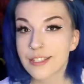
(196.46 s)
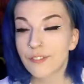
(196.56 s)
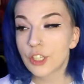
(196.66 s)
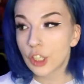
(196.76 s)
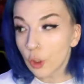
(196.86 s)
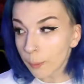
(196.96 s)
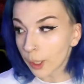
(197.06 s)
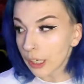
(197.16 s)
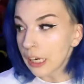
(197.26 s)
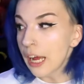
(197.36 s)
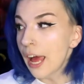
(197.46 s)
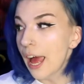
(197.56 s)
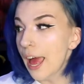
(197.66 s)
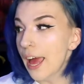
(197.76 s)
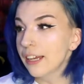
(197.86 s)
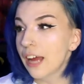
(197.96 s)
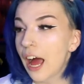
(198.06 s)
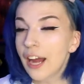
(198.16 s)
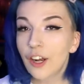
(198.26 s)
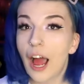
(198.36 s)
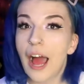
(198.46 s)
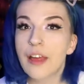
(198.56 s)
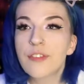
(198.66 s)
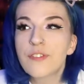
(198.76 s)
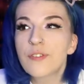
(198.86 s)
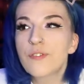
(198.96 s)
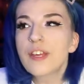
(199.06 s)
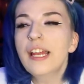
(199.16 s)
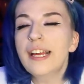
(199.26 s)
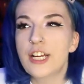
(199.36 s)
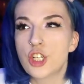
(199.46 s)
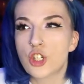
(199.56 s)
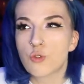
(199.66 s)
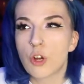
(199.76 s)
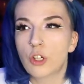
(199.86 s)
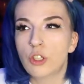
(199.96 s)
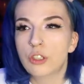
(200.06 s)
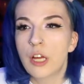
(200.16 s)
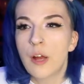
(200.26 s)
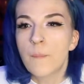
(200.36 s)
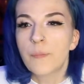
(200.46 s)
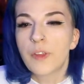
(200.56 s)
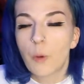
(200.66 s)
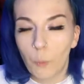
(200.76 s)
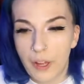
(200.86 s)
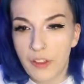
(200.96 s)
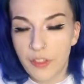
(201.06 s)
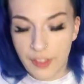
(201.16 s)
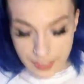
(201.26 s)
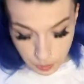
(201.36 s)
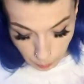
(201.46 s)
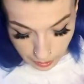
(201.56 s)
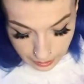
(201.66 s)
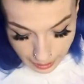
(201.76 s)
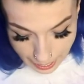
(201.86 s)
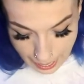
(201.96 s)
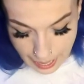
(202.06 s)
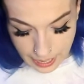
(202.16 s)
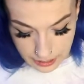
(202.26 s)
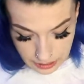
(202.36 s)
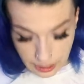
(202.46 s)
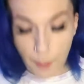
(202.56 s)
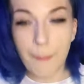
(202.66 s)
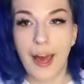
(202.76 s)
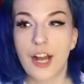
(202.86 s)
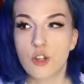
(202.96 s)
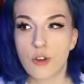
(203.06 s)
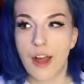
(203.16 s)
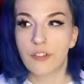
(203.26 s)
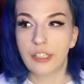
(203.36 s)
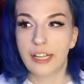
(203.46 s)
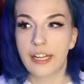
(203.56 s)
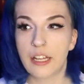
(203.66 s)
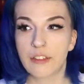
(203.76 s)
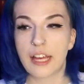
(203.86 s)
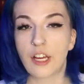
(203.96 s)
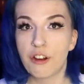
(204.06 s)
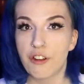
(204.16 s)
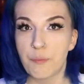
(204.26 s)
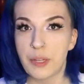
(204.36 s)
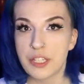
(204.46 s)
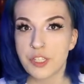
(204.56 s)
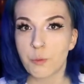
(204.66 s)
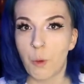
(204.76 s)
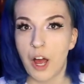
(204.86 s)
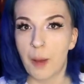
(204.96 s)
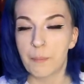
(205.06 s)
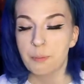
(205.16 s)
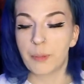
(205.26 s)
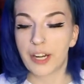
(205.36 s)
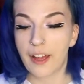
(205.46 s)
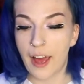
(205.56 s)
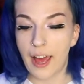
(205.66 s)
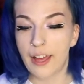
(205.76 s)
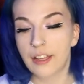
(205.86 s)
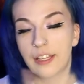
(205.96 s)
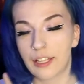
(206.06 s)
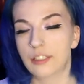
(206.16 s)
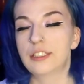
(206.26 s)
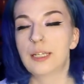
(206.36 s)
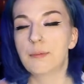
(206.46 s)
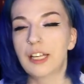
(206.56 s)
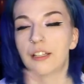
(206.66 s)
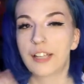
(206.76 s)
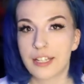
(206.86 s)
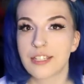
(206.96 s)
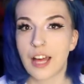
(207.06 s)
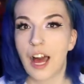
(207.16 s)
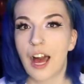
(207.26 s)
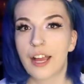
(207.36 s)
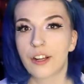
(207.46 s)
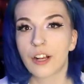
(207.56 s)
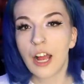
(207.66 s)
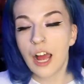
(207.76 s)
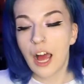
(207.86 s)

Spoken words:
of humor. And I feel like I struggled with this one and Bad Traveling. They could have been swapped, but I Kill Team Kill gets the higher